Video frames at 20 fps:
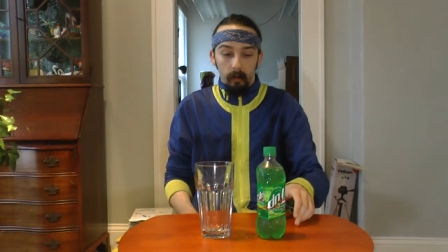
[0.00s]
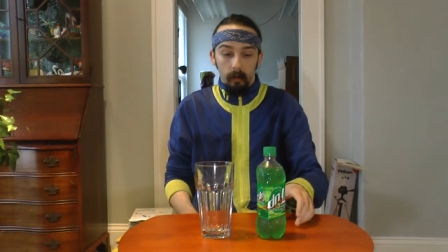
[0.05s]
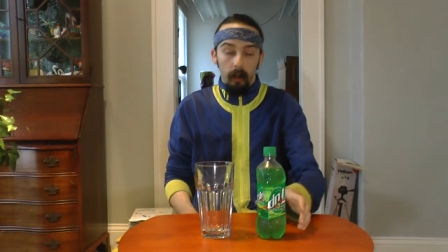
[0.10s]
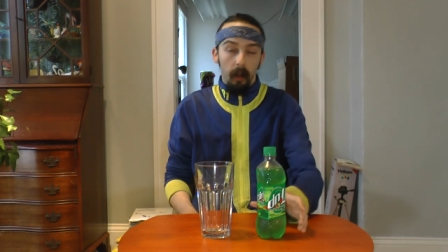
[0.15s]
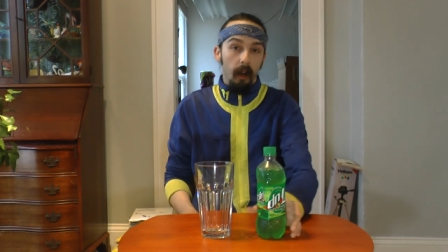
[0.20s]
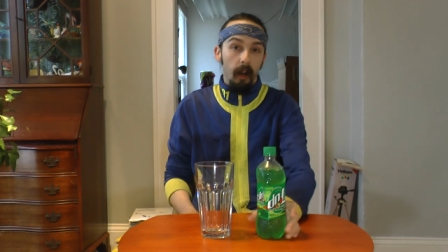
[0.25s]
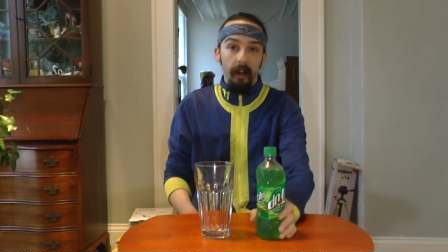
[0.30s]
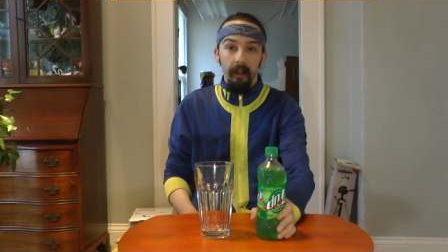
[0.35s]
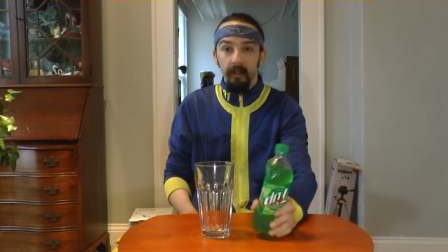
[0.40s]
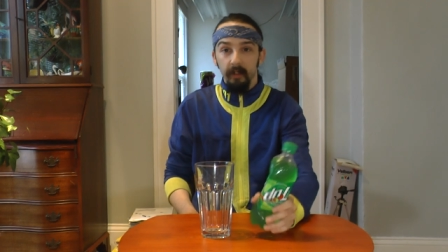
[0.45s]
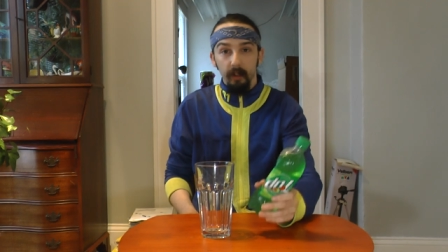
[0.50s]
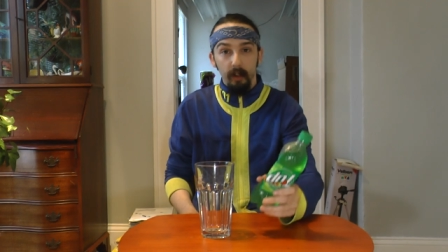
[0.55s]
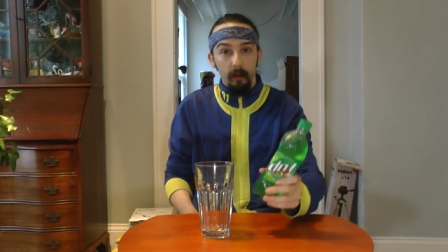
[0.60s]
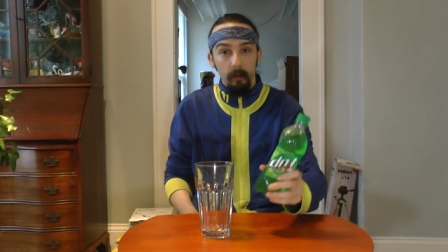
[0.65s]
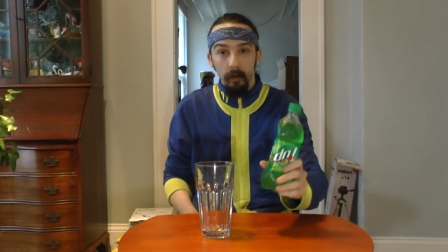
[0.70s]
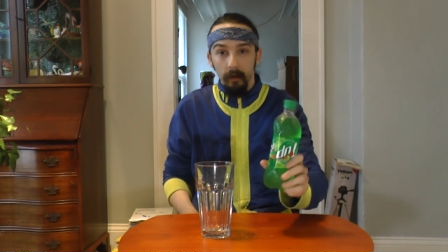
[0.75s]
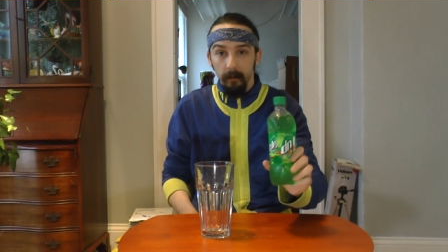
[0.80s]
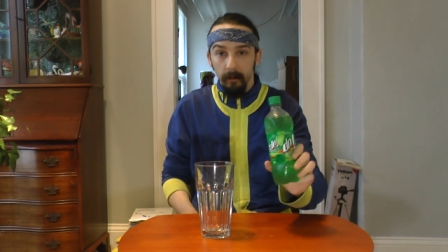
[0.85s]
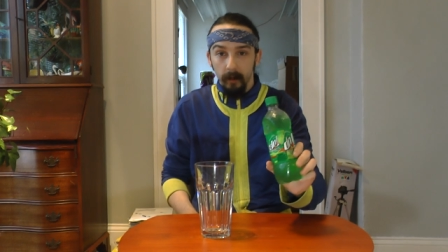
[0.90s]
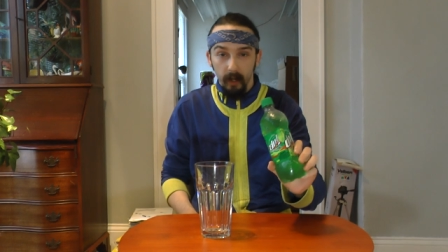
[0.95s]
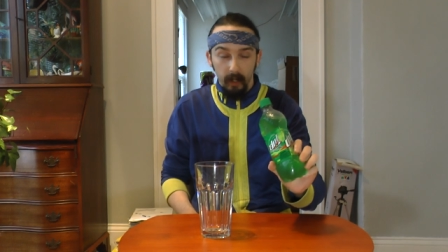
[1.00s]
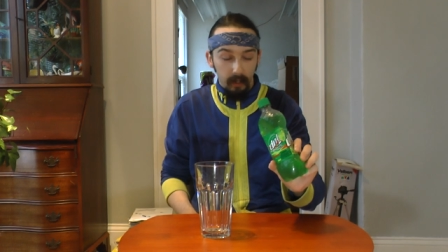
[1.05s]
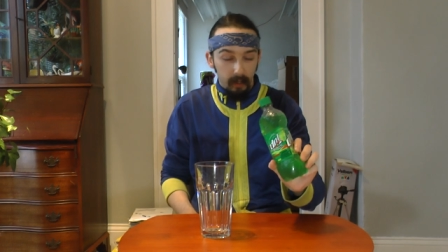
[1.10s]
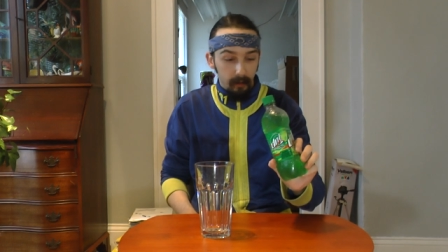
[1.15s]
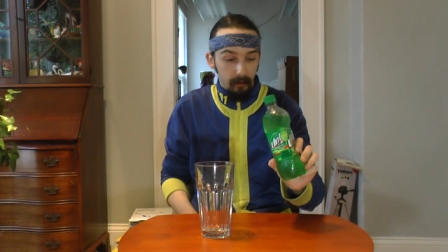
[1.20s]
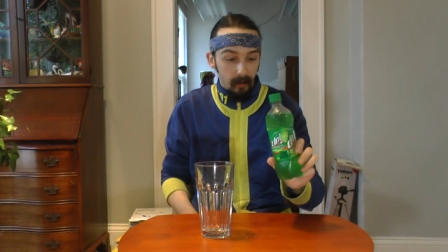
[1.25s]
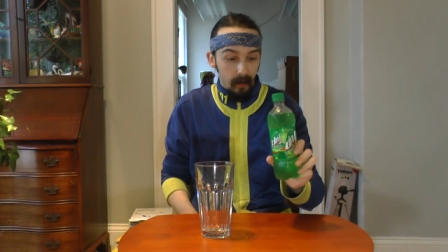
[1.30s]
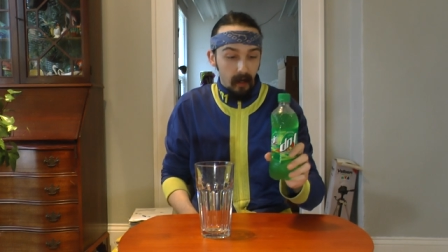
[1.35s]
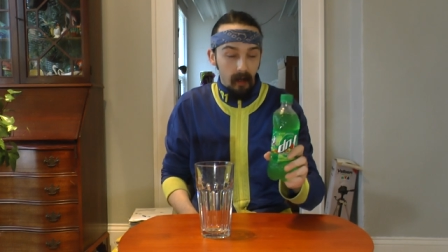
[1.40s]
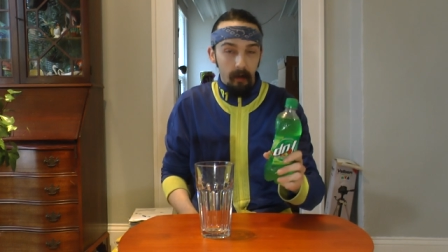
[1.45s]
Alright, so no more fucking
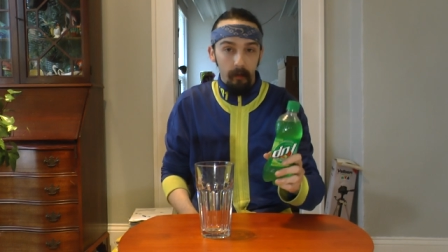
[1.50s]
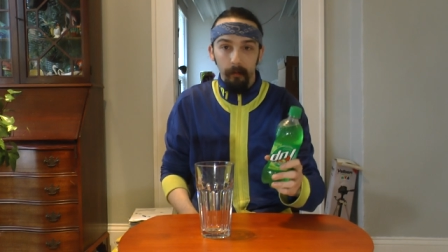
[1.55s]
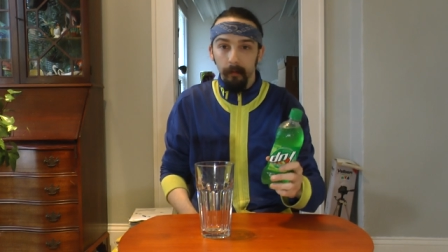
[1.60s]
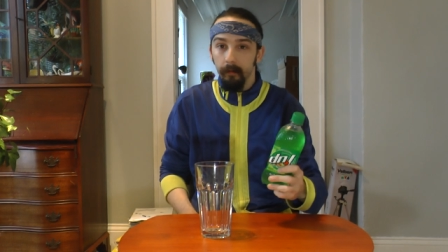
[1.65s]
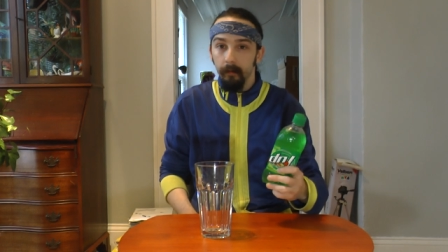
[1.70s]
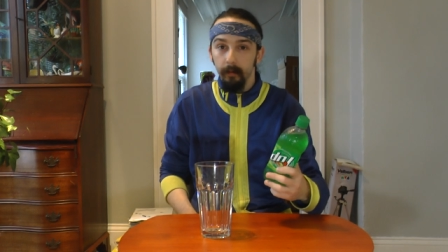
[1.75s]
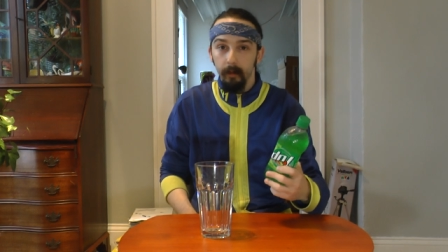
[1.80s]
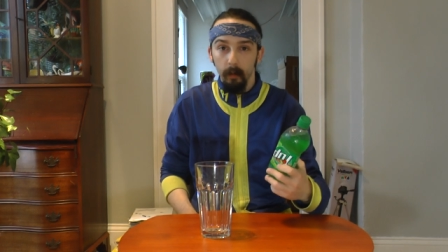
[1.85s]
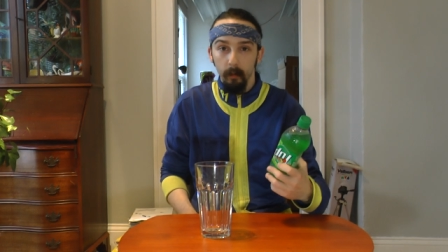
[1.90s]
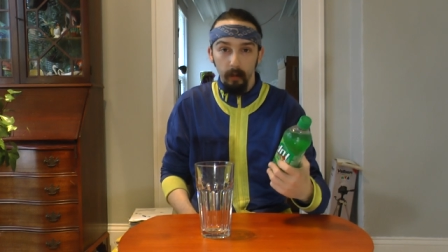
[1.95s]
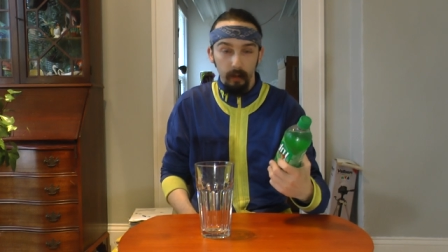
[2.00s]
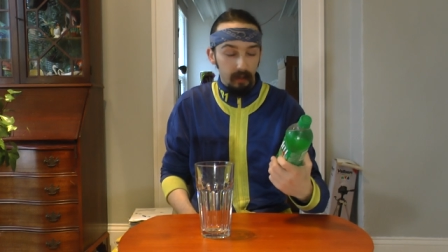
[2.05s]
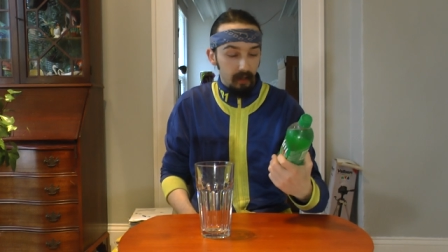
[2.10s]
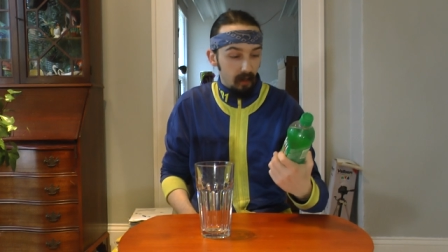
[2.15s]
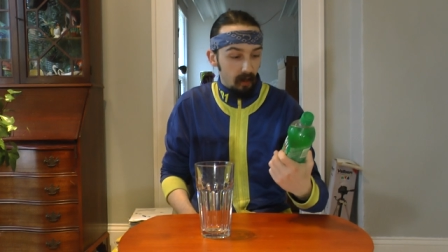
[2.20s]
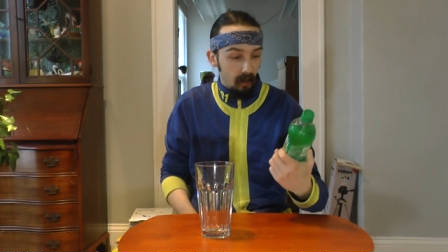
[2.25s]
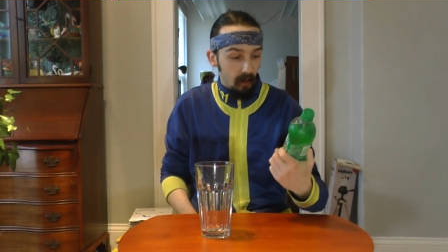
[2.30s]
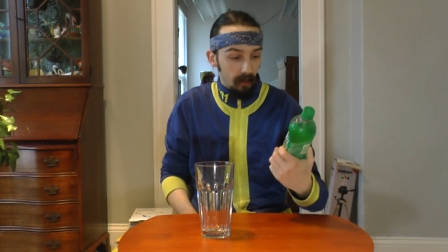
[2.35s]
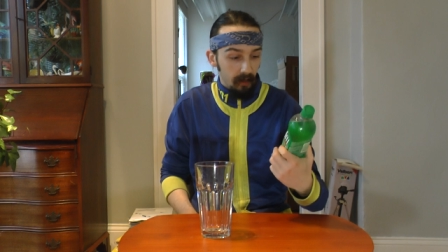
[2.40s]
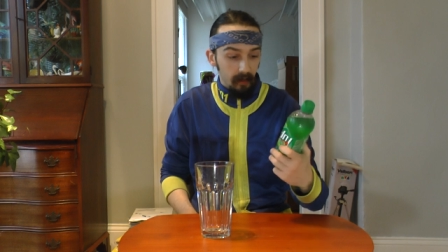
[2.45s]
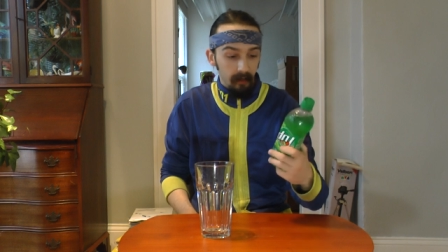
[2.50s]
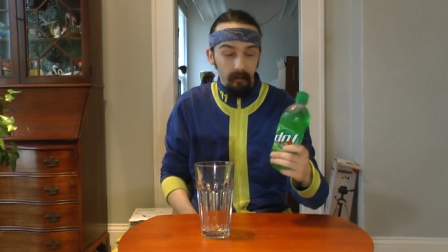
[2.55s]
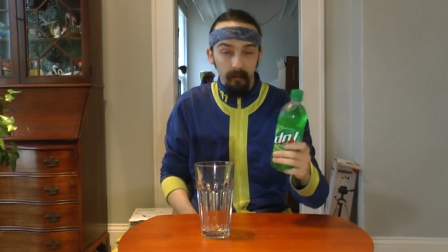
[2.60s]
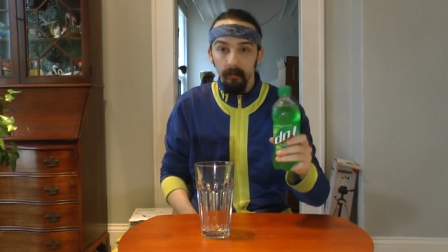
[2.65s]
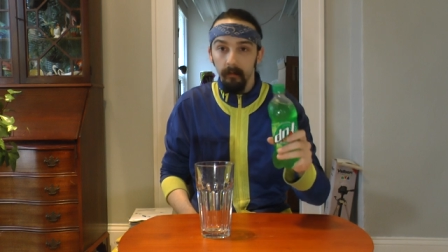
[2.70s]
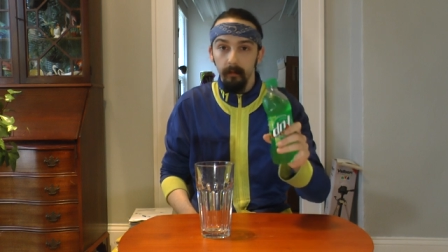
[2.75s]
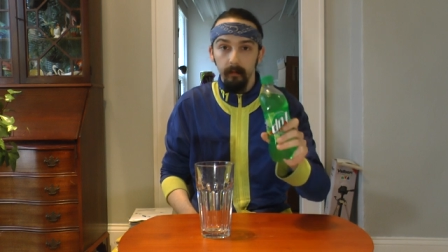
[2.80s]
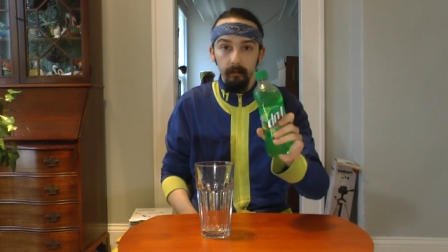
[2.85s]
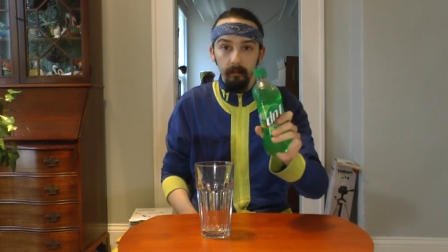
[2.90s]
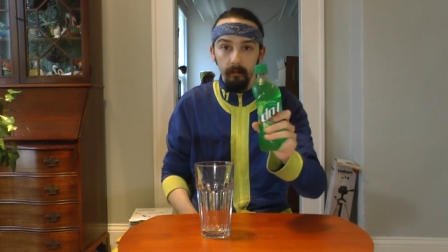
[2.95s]
around, no more talking.